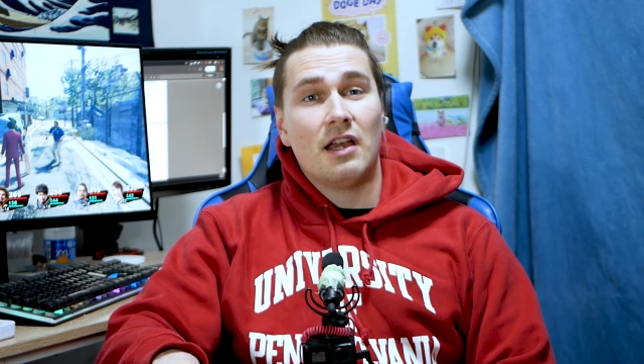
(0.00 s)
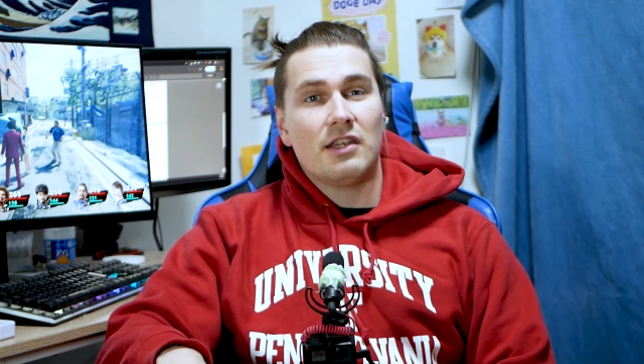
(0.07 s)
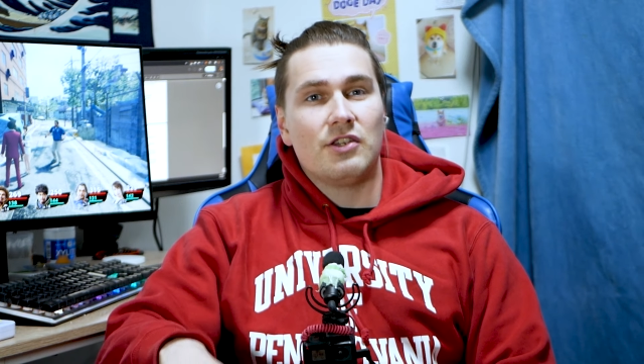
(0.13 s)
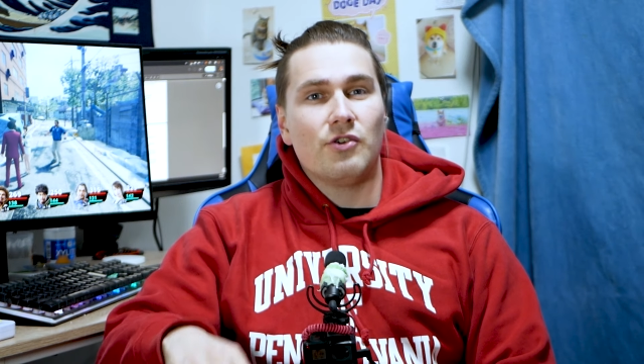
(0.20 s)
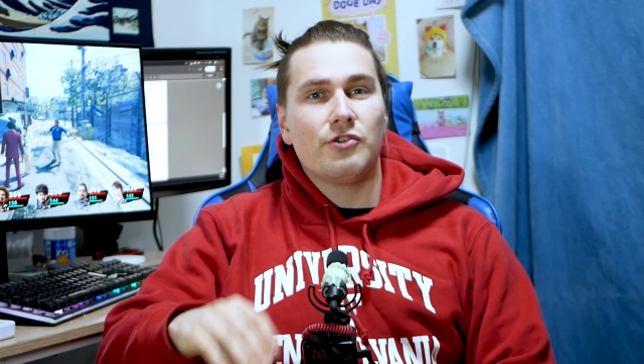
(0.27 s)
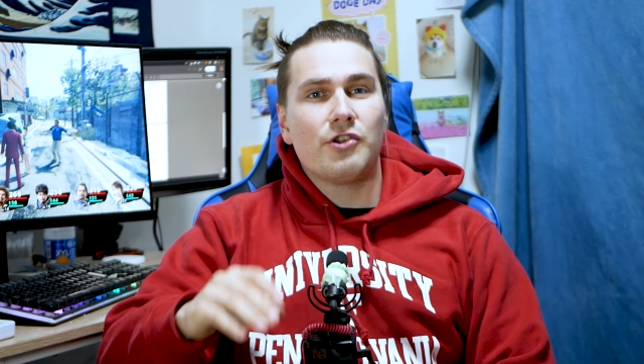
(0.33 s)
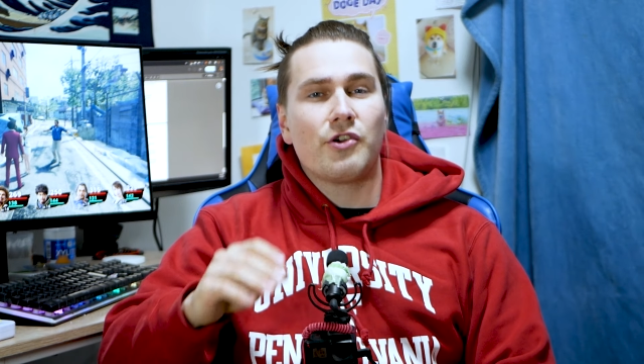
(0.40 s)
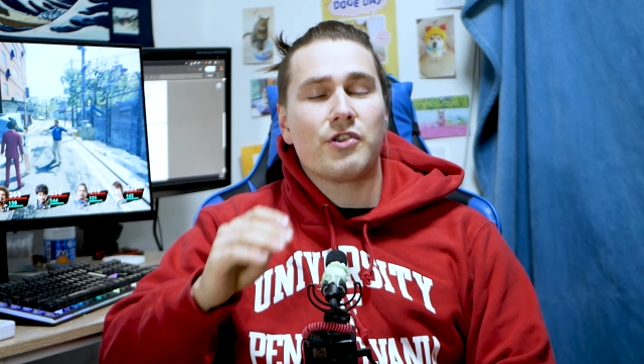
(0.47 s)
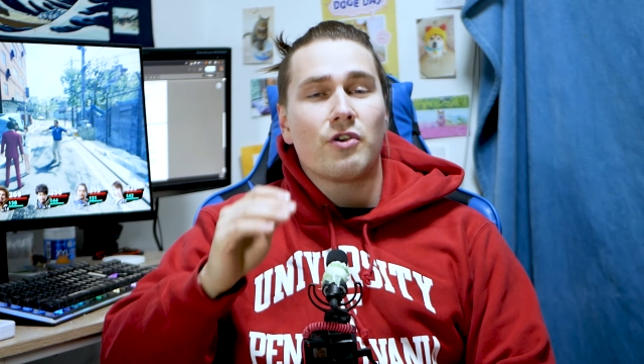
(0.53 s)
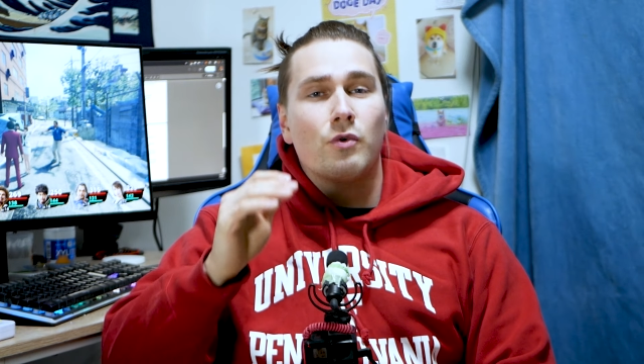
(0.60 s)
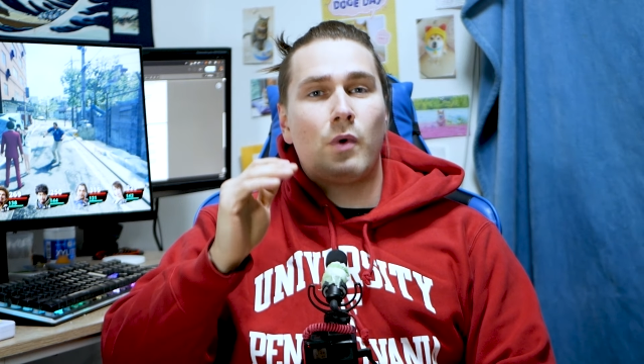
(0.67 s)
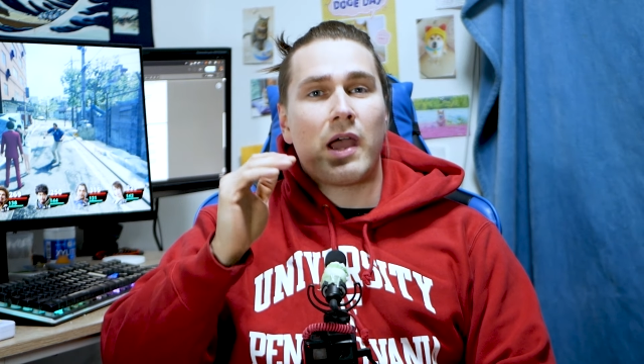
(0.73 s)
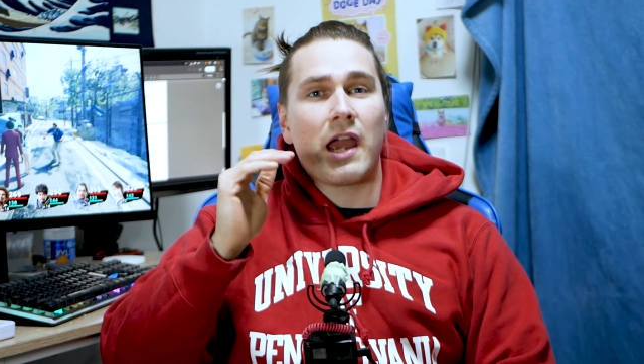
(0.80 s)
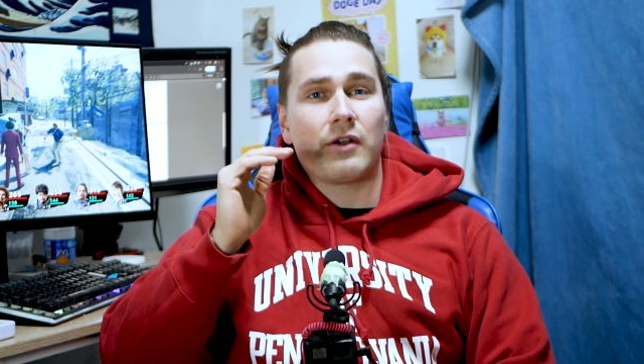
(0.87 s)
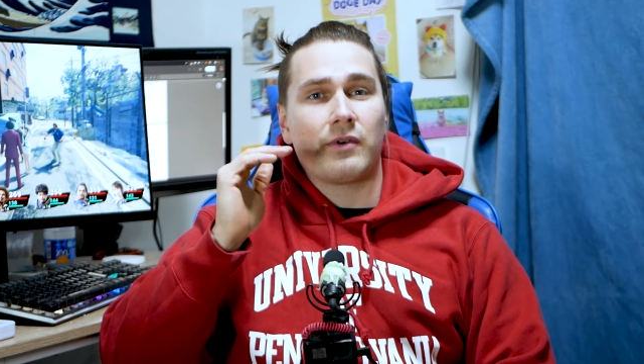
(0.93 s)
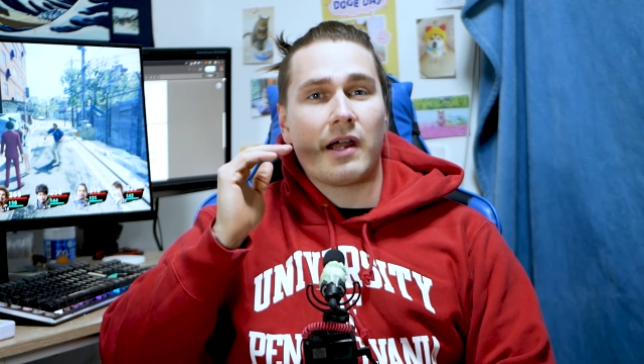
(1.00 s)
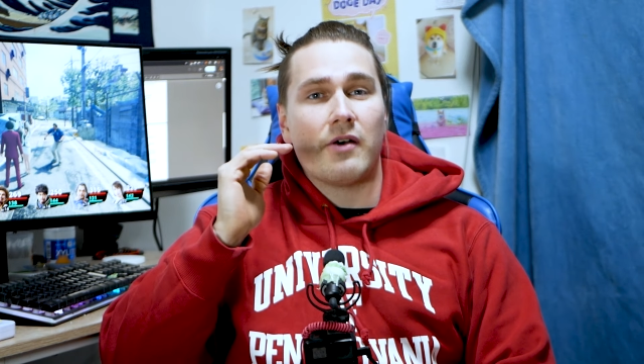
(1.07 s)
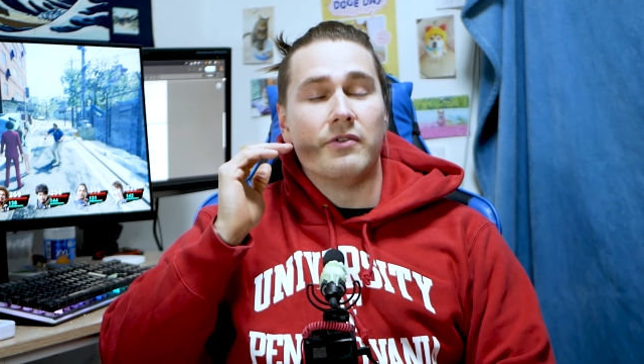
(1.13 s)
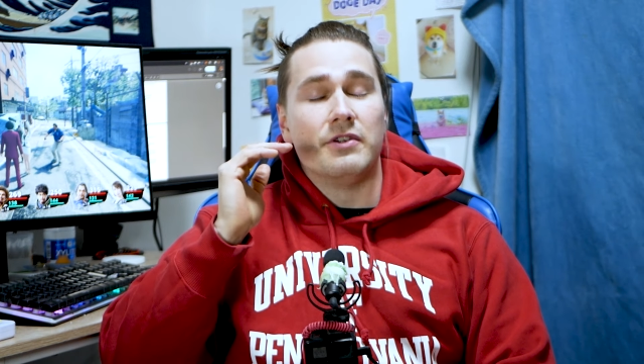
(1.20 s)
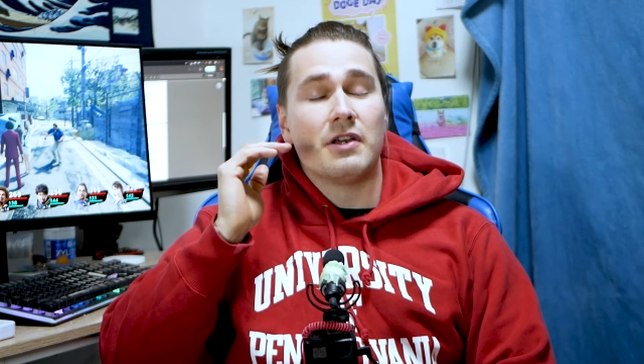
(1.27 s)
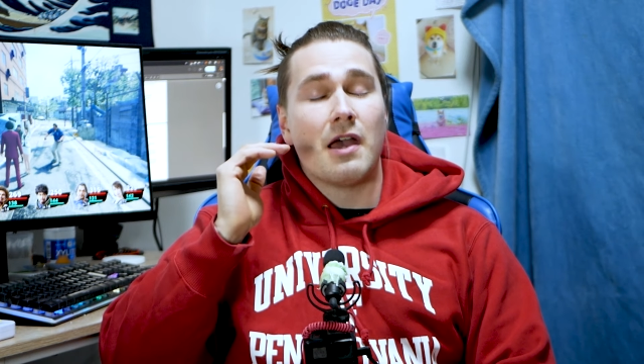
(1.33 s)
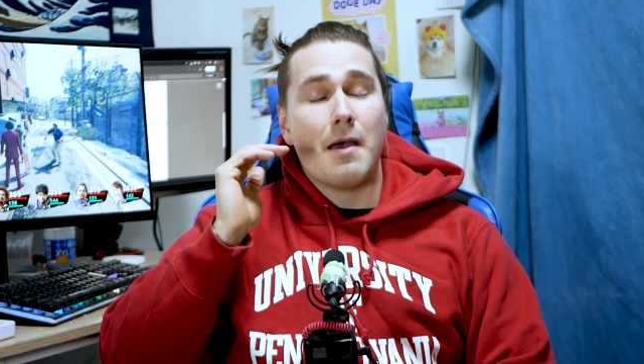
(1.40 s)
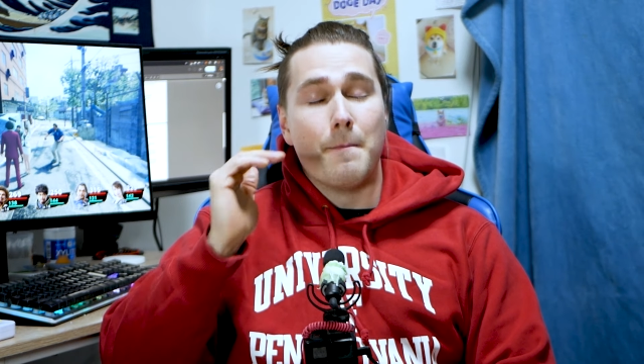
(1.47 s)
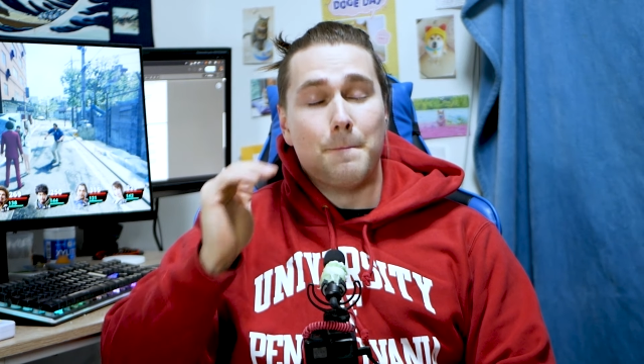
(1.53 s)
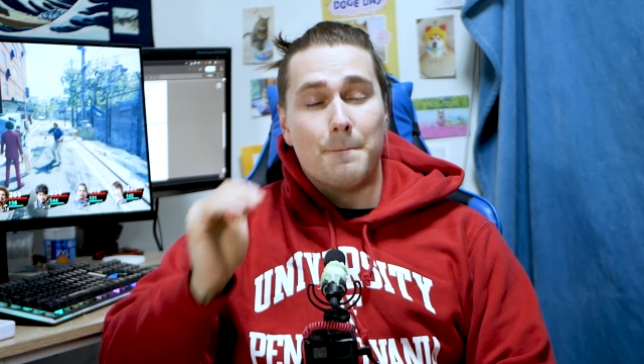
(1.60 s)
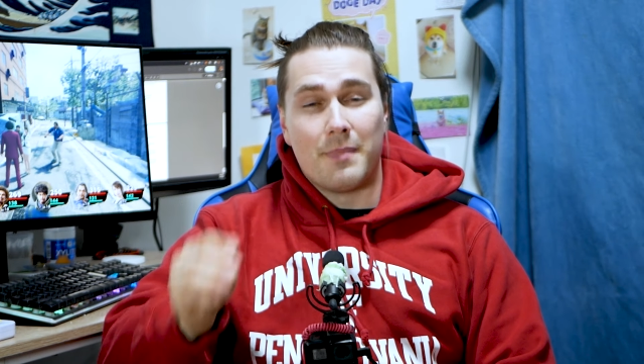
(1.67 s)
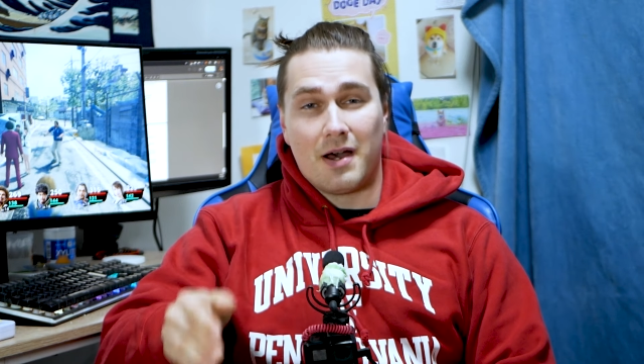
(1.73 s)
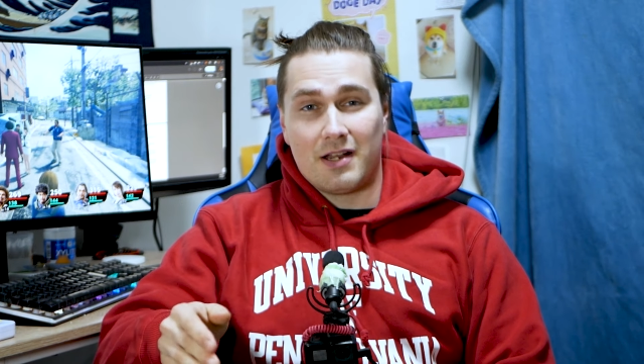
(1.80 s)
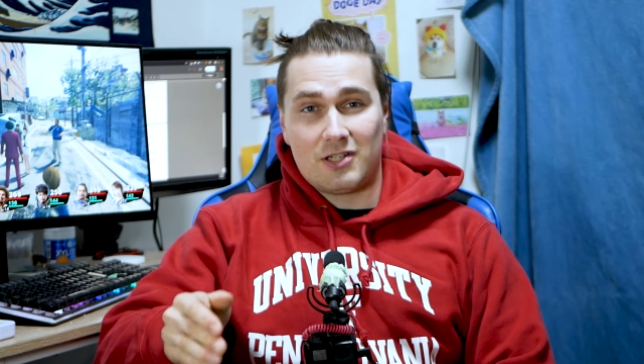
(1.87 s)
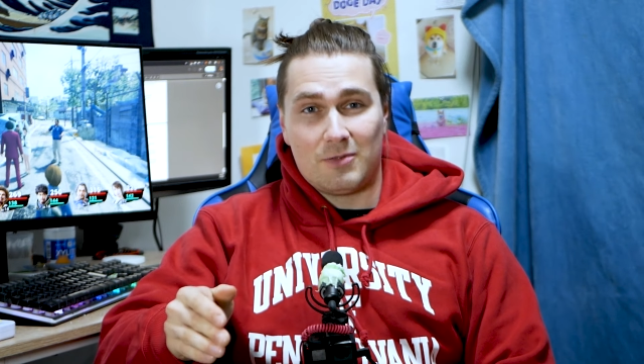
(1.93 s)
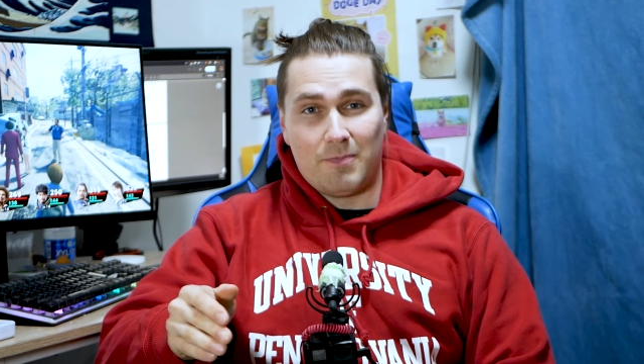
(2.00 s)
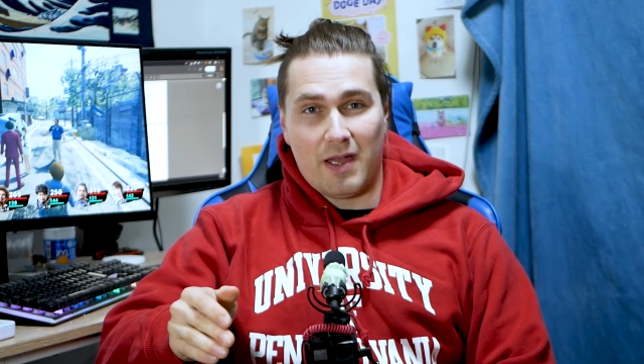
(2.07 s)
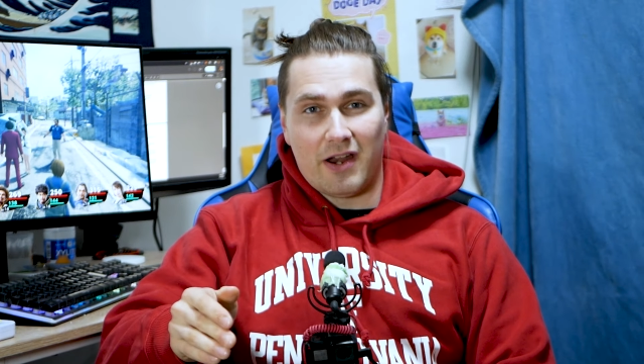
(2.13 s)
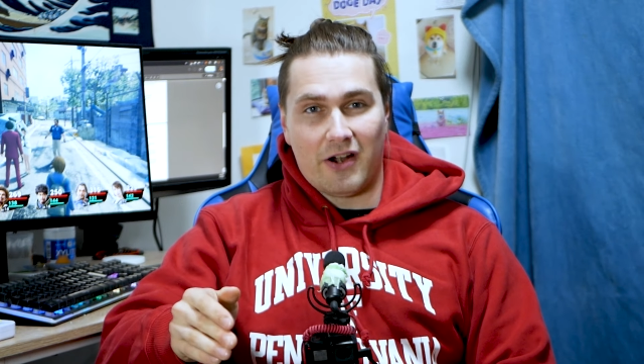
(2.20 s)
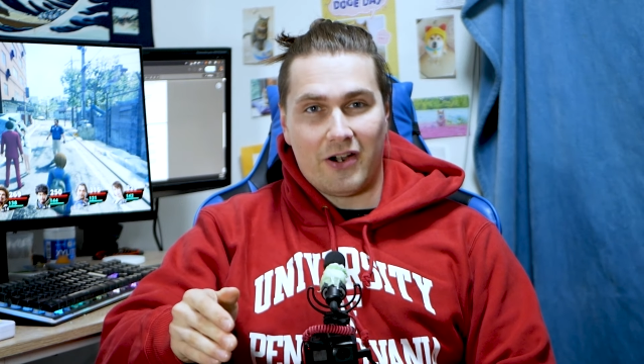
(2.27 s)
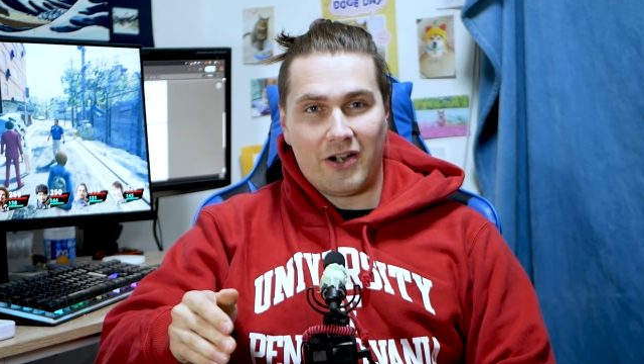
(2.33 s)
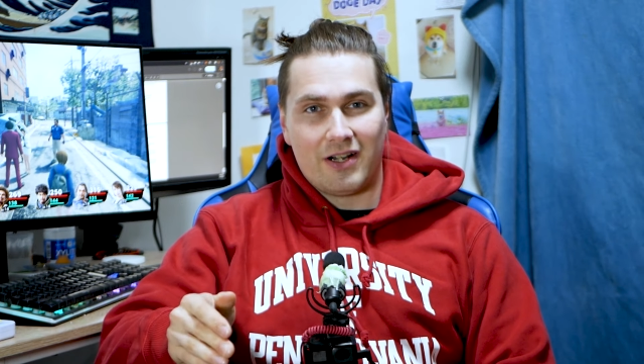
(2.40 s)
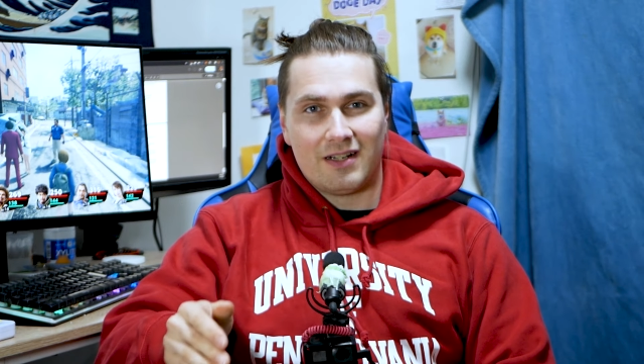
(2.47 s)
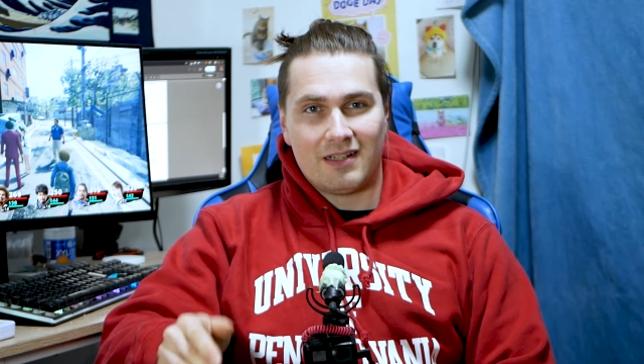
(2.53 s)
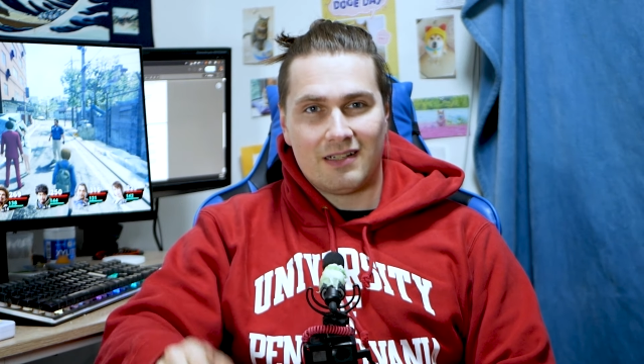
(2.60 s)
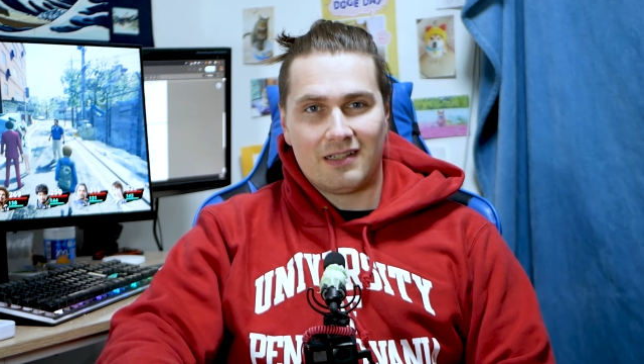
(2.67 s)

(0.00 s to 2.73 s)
You'll know your way around much better.